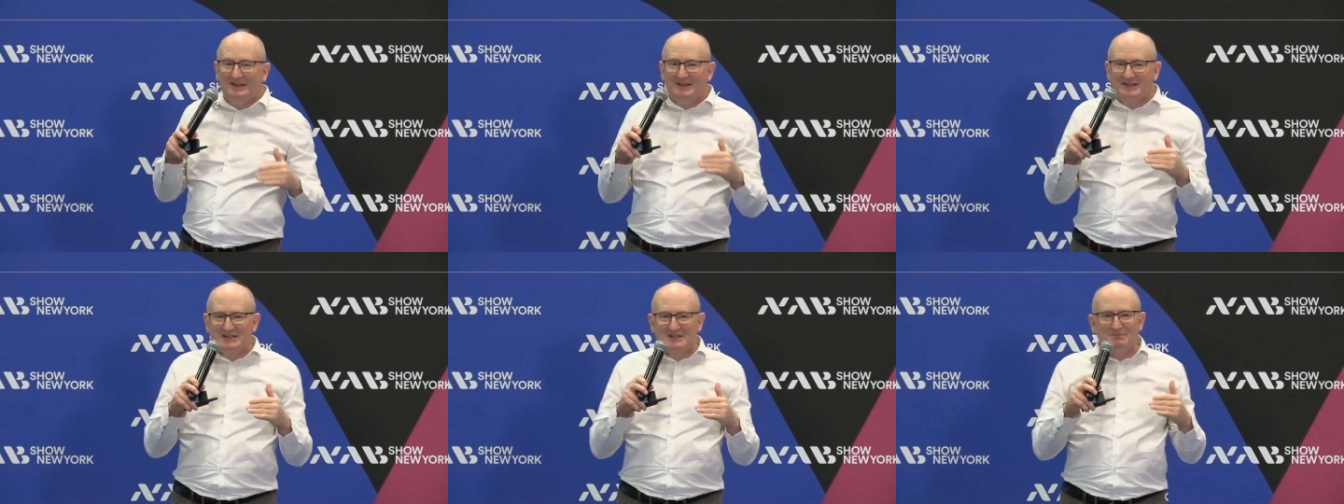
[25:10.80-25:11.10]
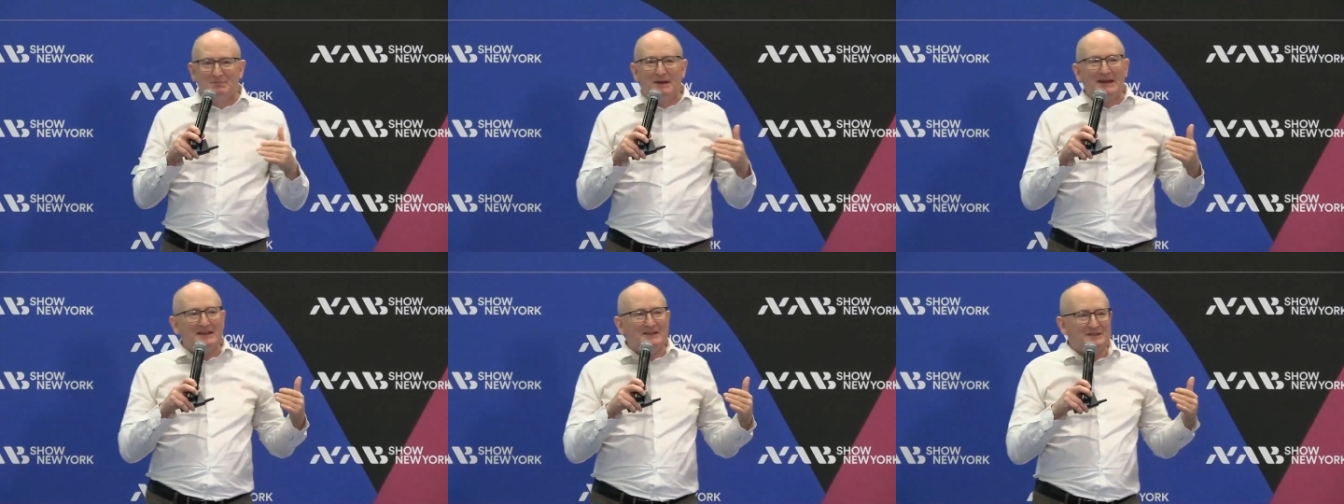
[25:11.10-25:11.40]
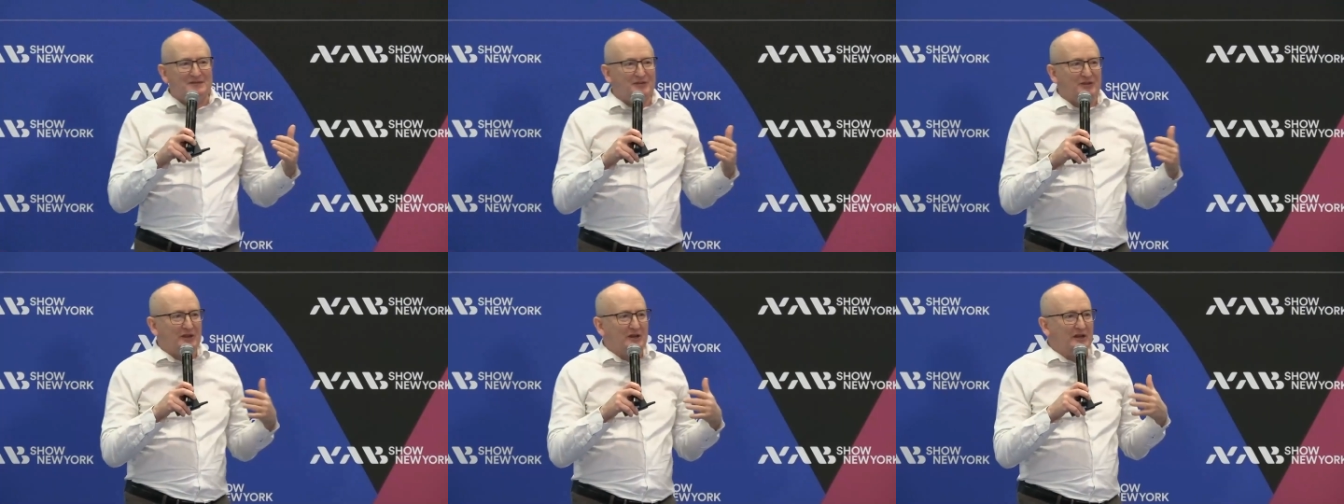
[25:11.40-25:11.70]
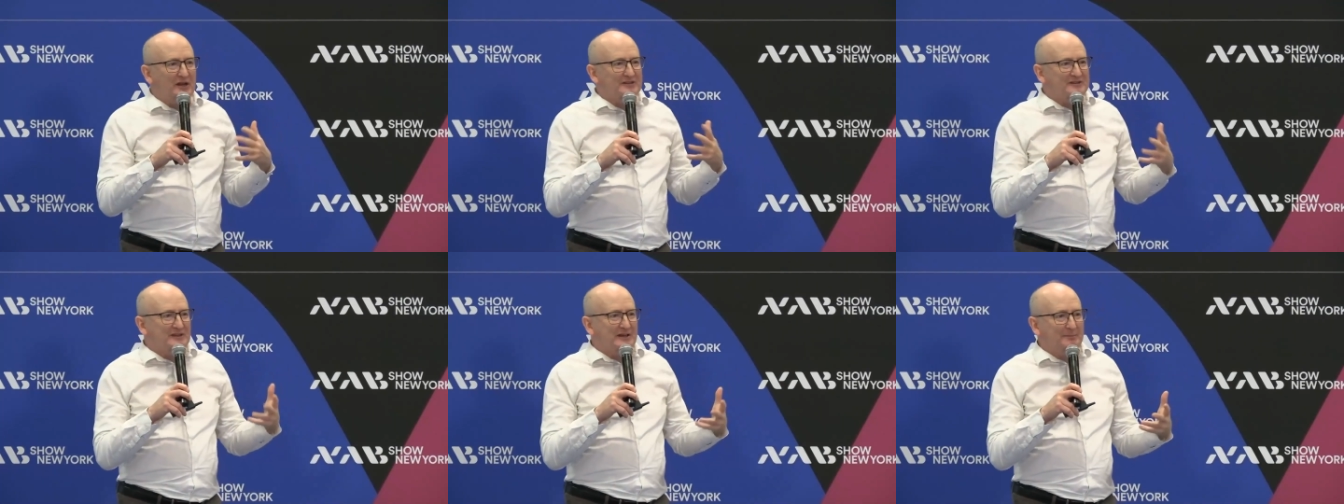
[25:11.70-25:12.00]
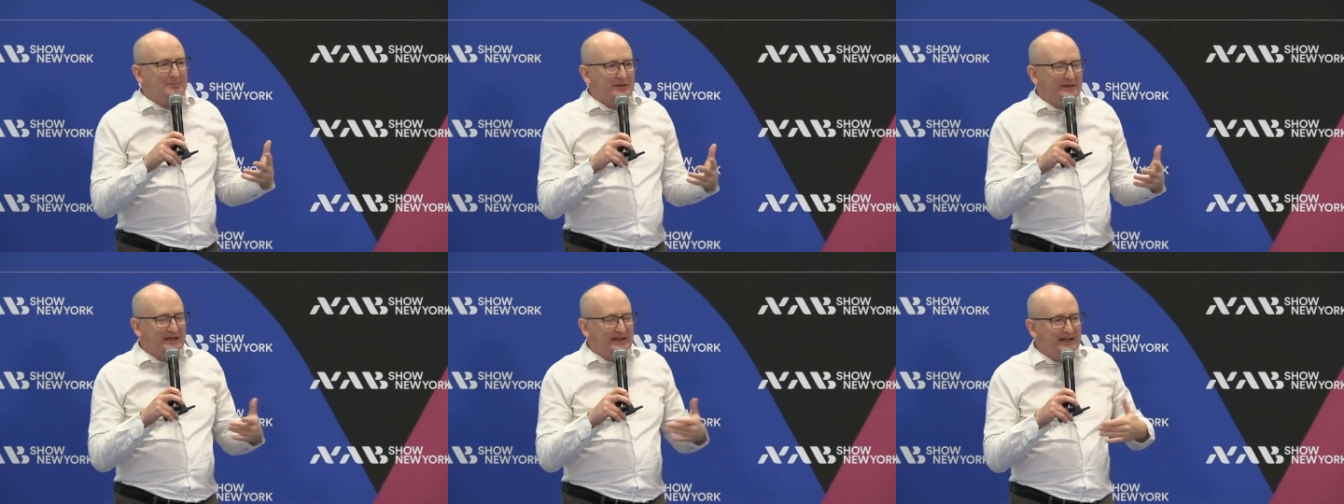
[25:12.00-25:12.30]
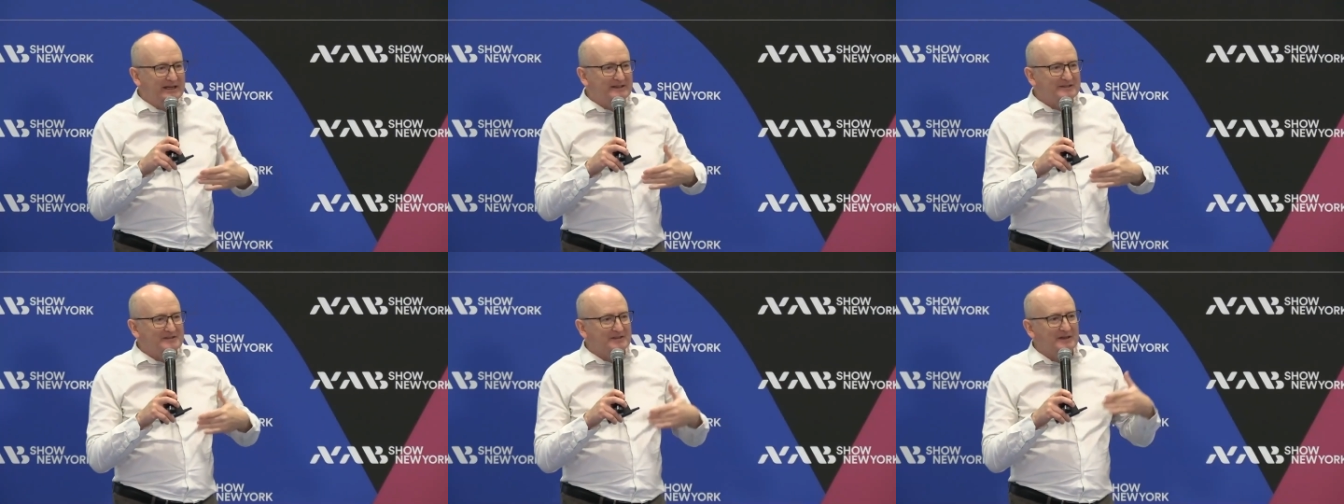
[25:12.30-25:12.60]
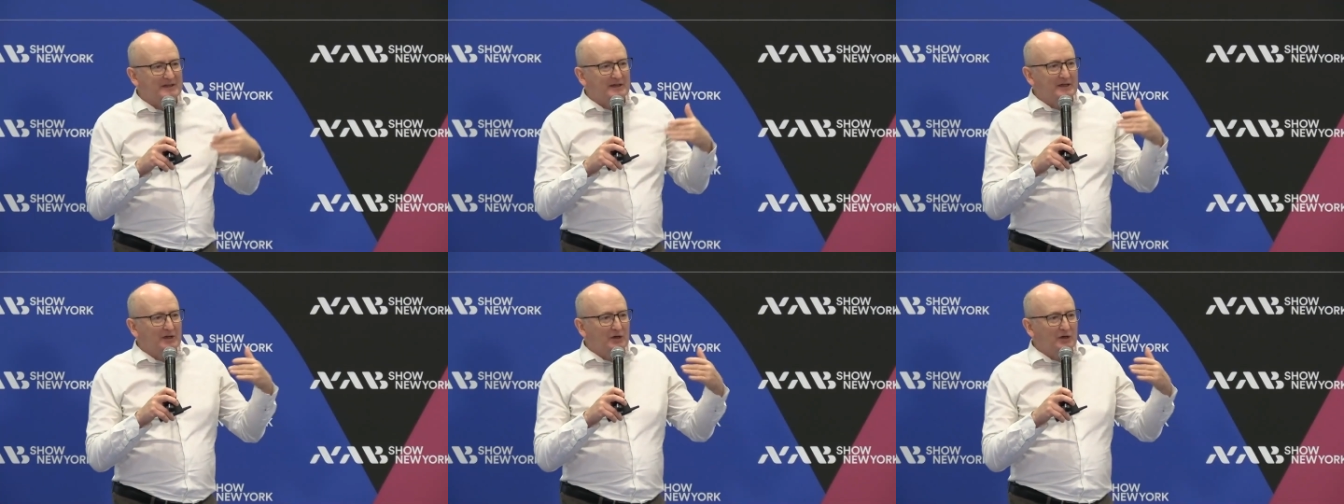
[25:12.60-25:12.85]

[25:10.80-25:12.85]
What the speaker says: in this space for the last couple of years